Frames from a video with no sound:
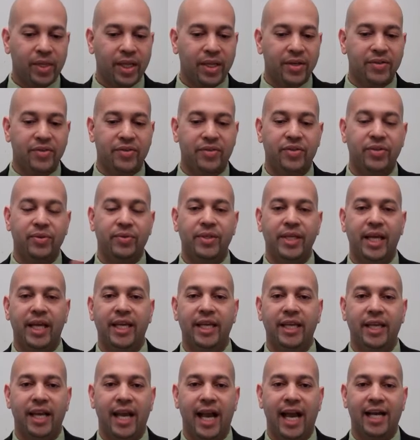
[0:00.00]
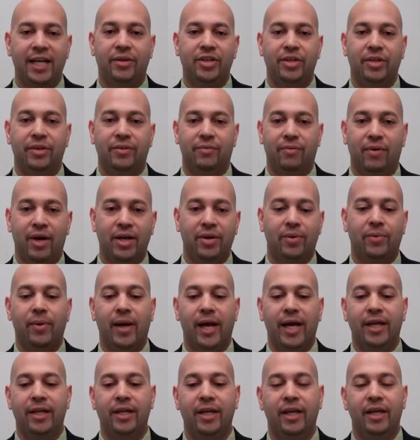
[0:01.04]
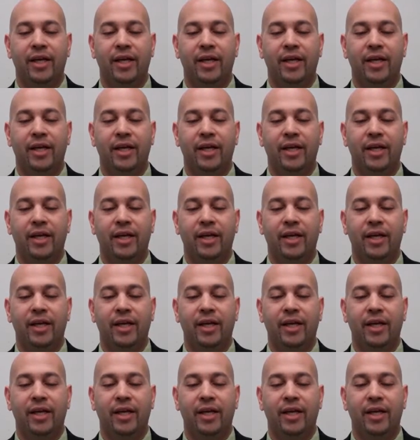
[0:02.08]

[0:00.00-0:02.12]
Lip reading: is to take action right away.